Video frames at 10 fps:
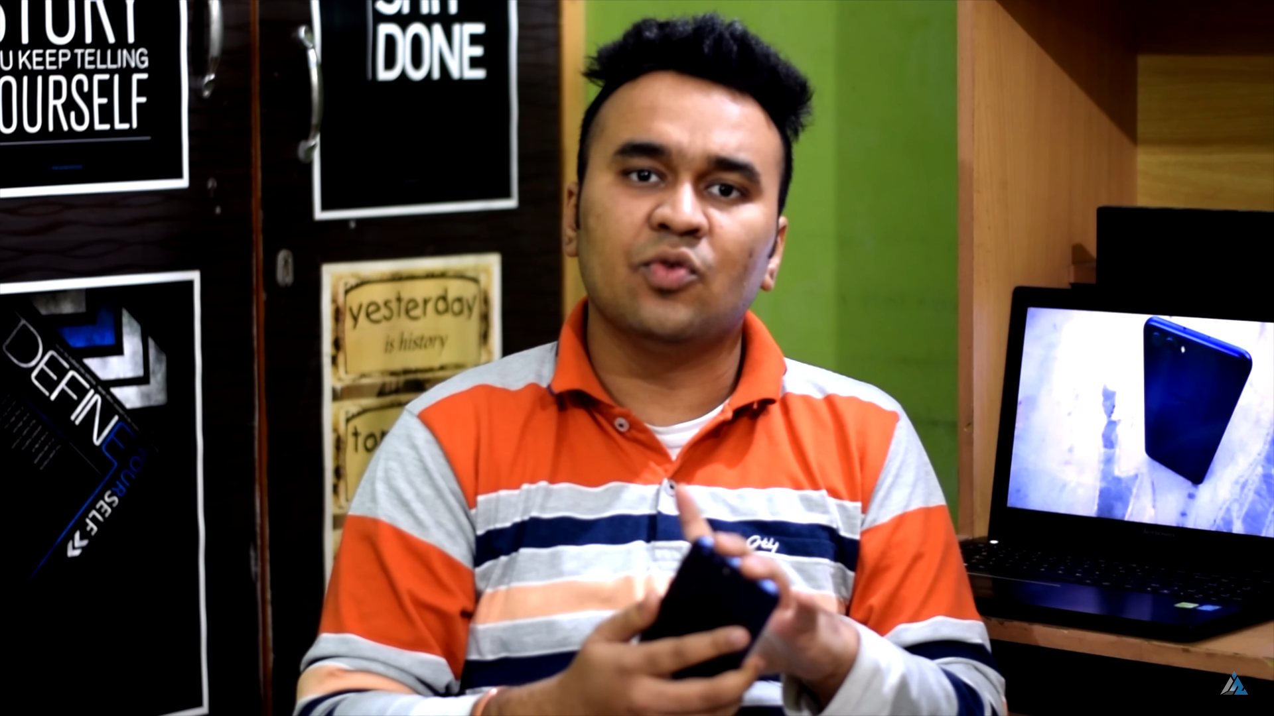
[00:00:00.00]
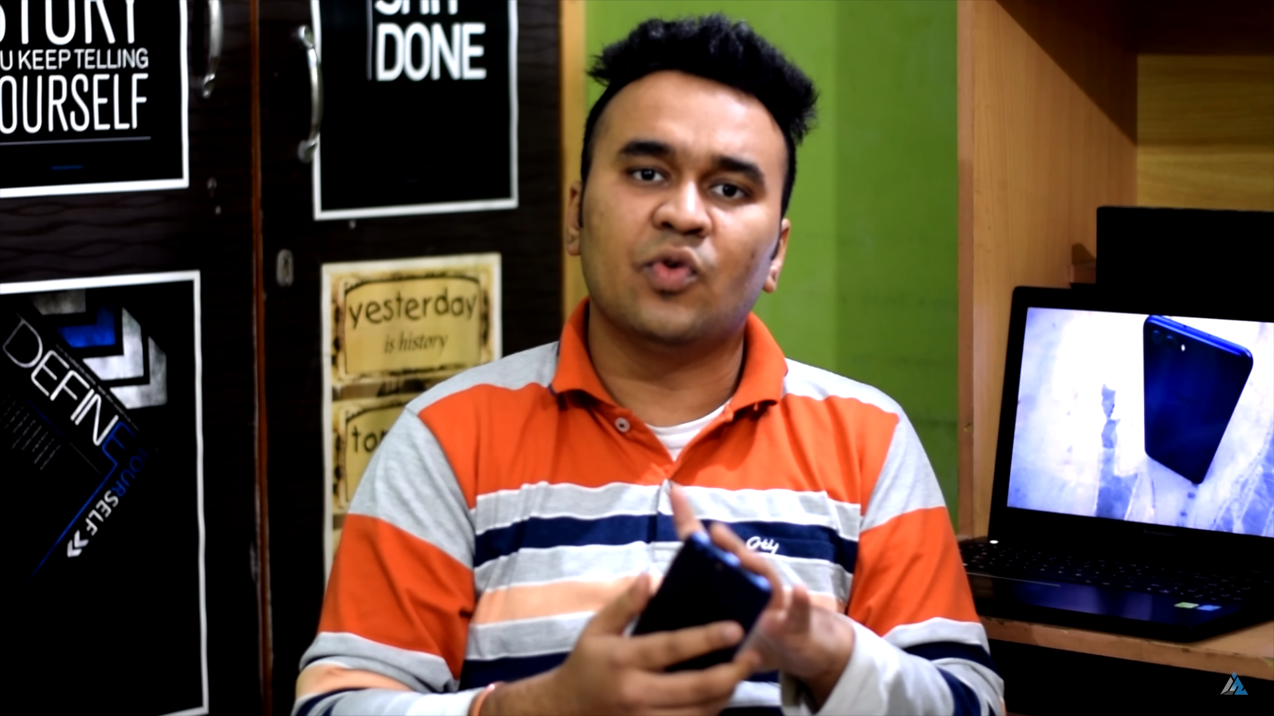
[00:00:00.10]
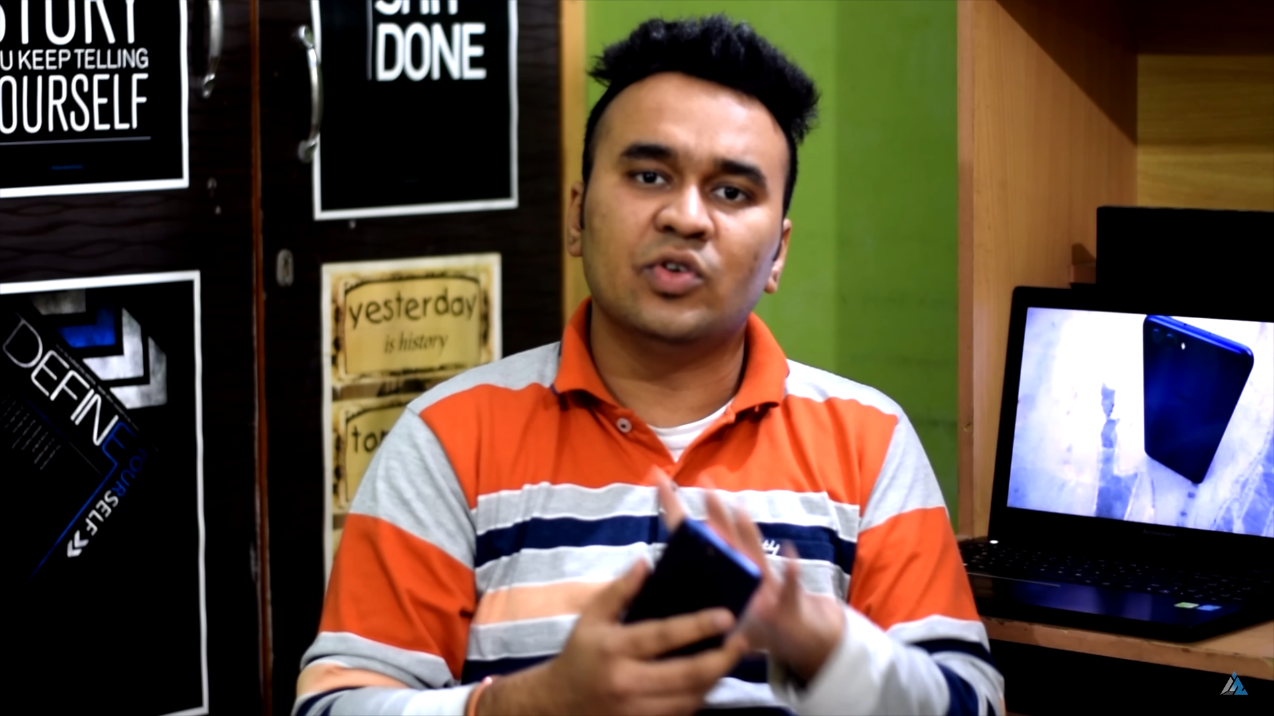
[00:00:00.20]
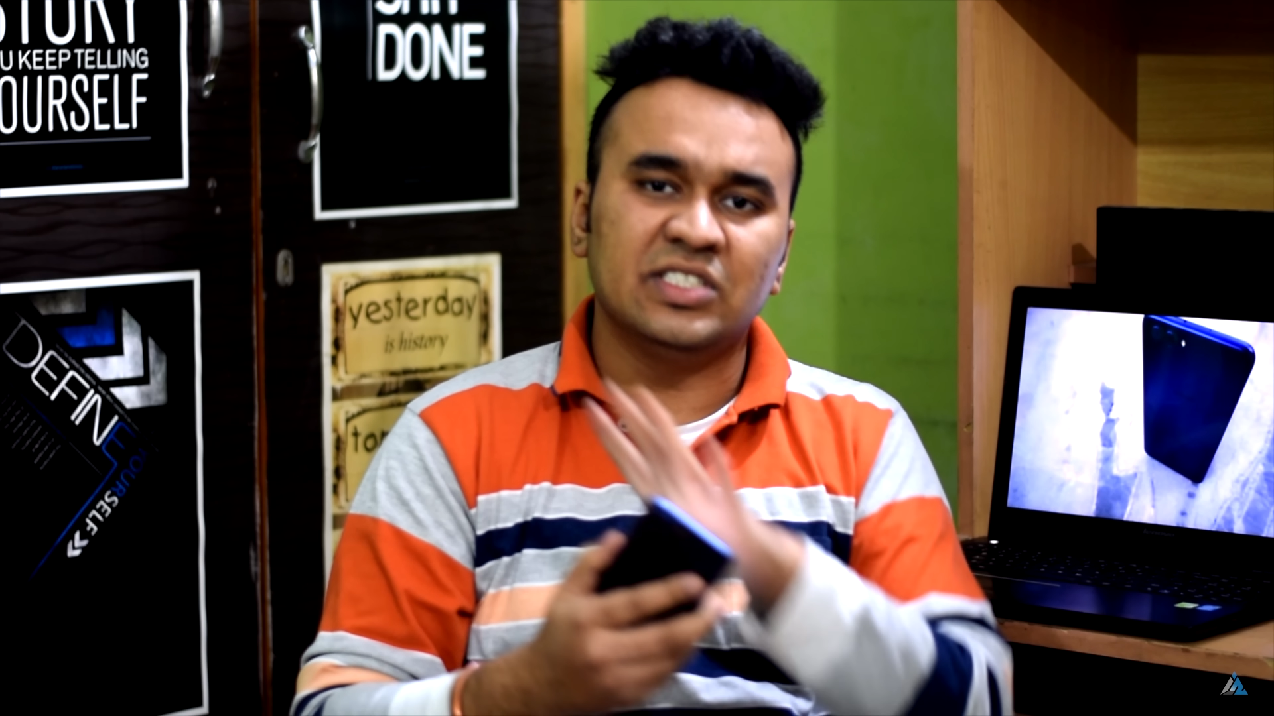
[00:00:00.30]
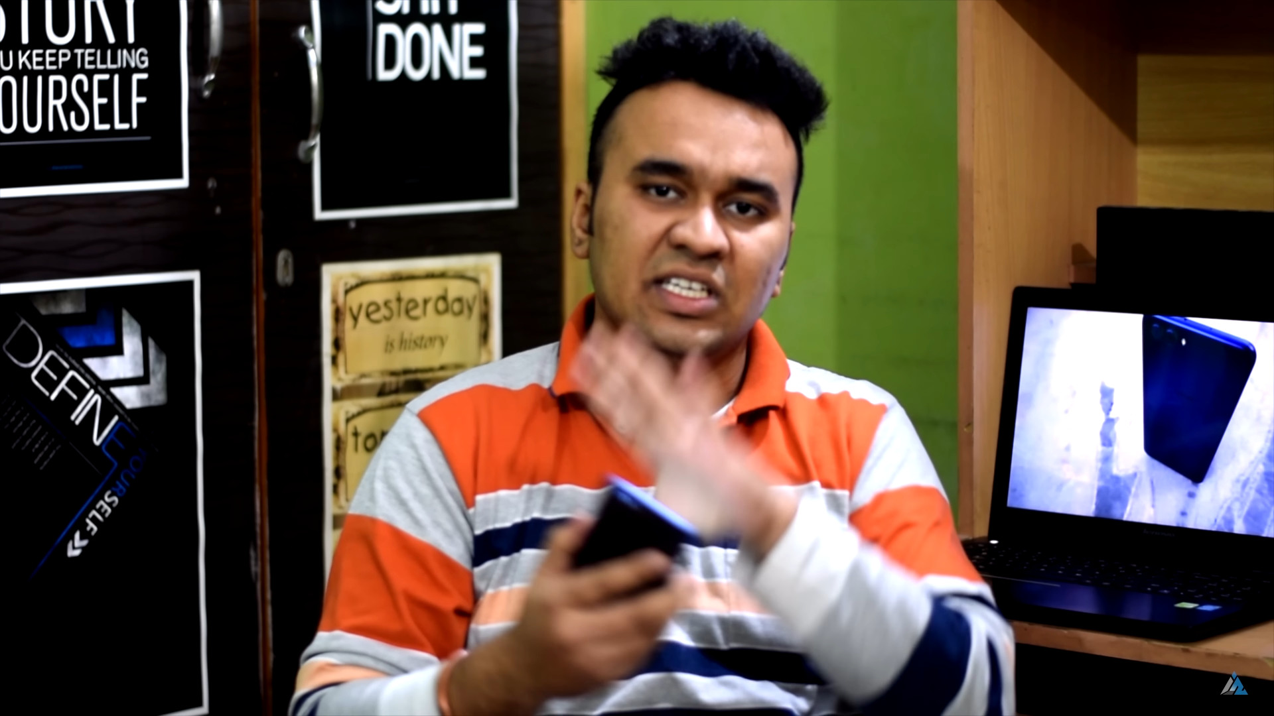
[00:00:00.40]

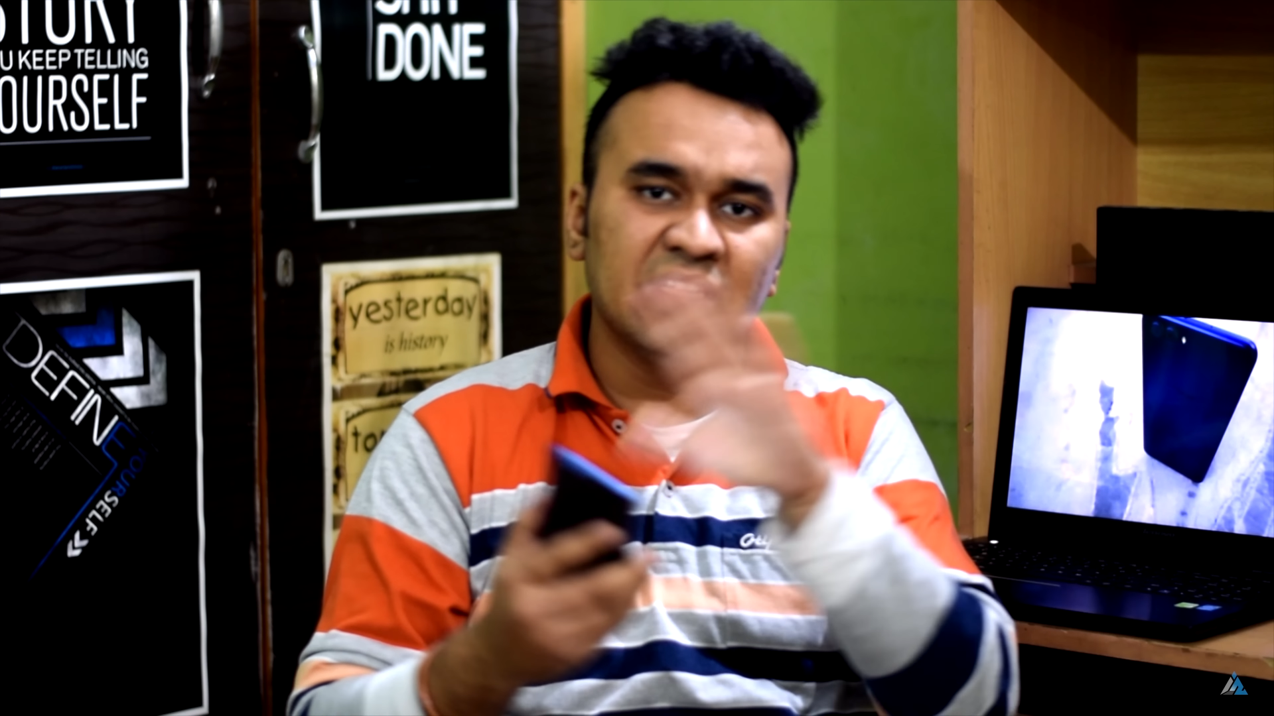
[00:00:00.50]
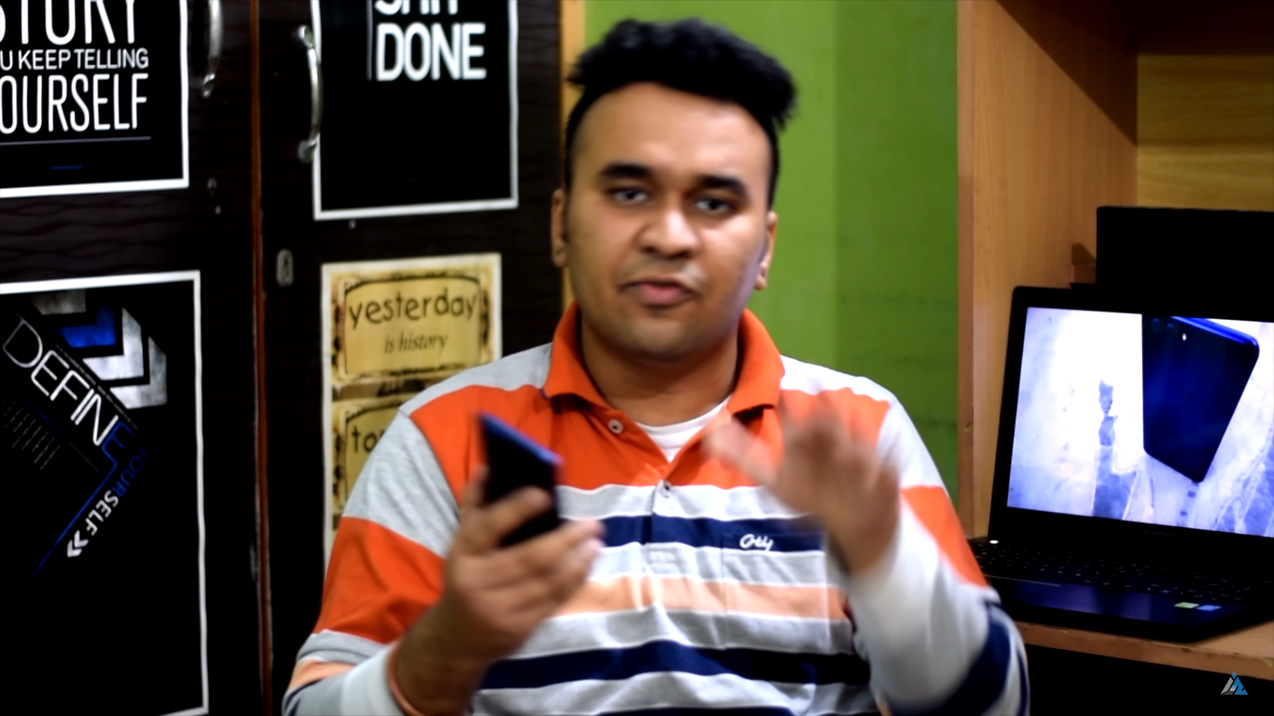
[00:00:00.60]
won't see the